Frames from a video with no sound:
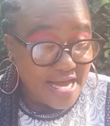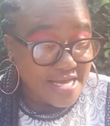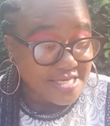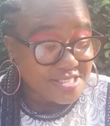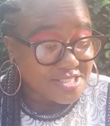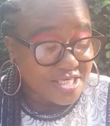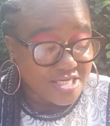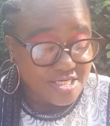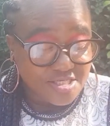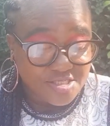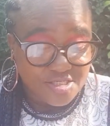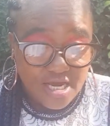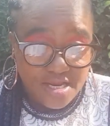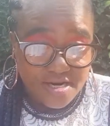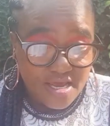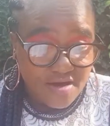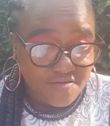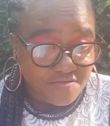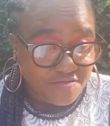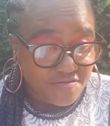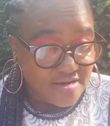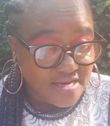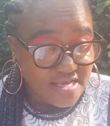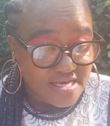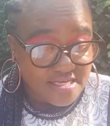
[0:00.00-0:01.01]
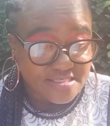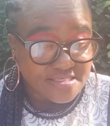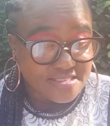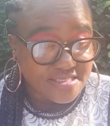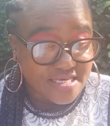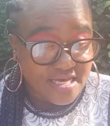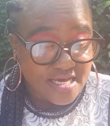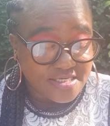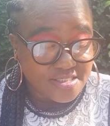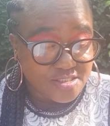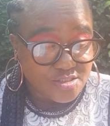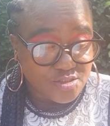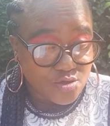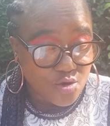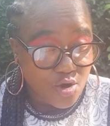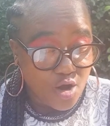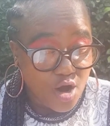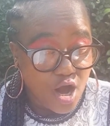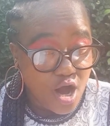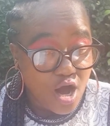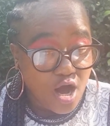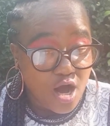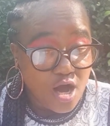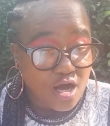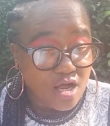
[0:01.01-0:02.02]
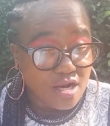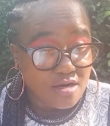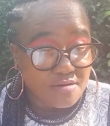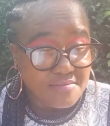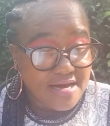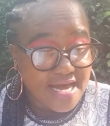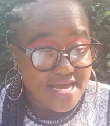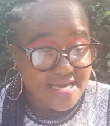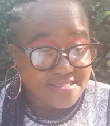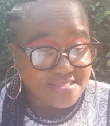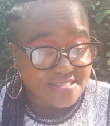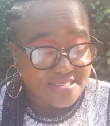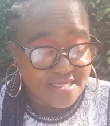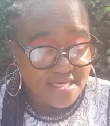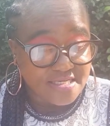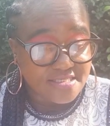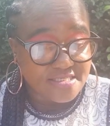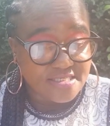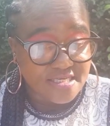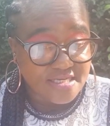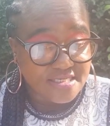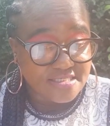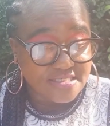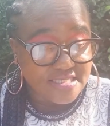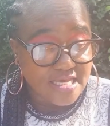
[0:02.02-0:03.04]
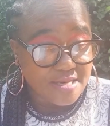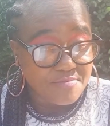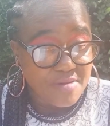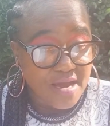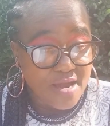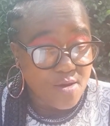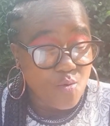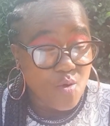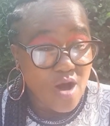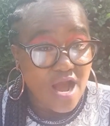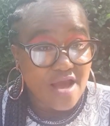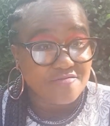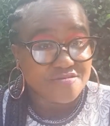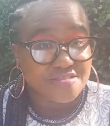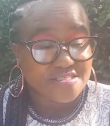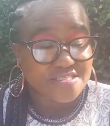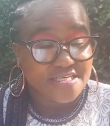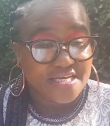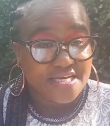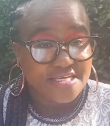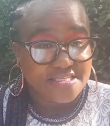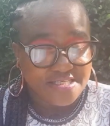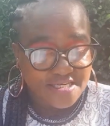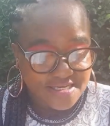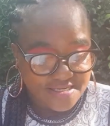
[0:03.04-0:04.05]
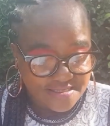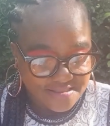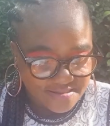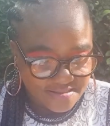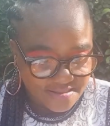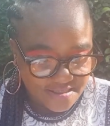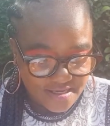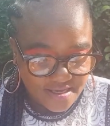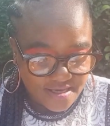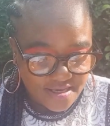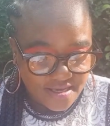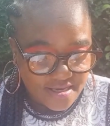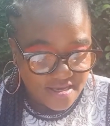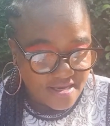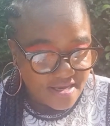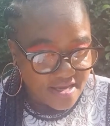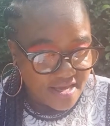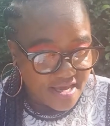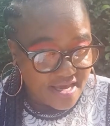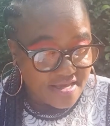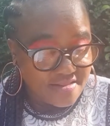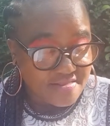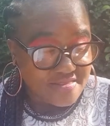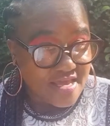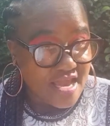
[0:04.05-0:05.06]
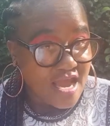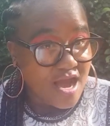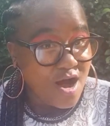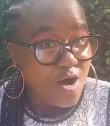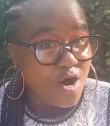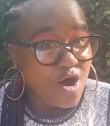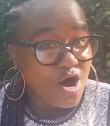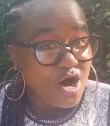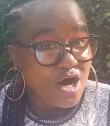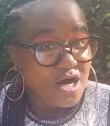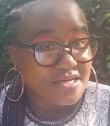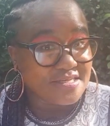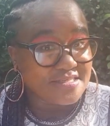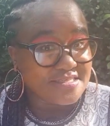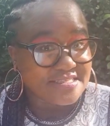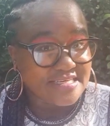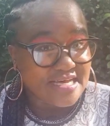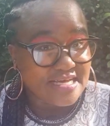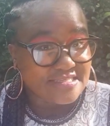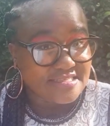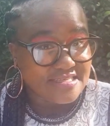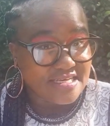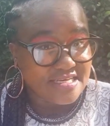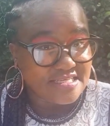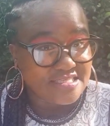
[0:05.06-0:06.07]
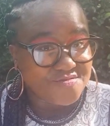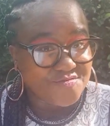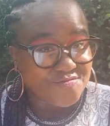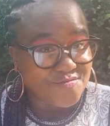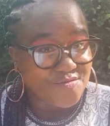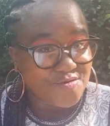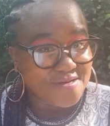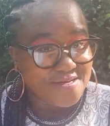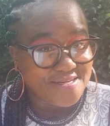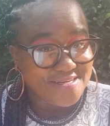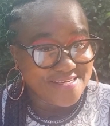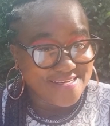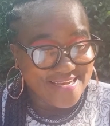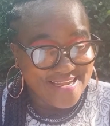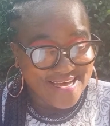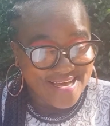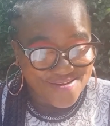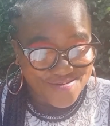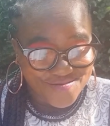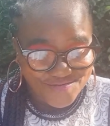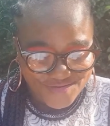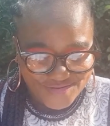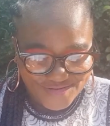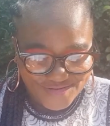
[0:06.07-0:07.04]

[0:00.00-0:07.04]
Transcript: children have listened to all my teachings and my wife's teachings, and they are all successful in life.